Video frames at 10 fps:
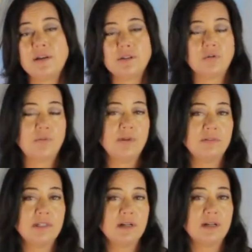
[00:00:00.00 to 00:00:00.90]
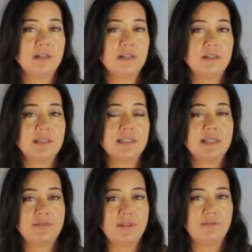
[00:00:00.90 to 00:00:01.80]
so we only got
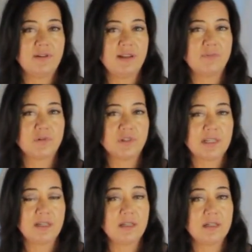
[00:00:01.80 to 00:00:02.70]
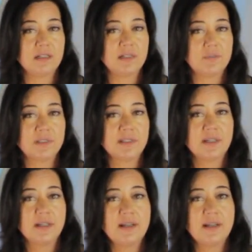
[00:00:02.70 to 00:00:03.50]
75% eclipse,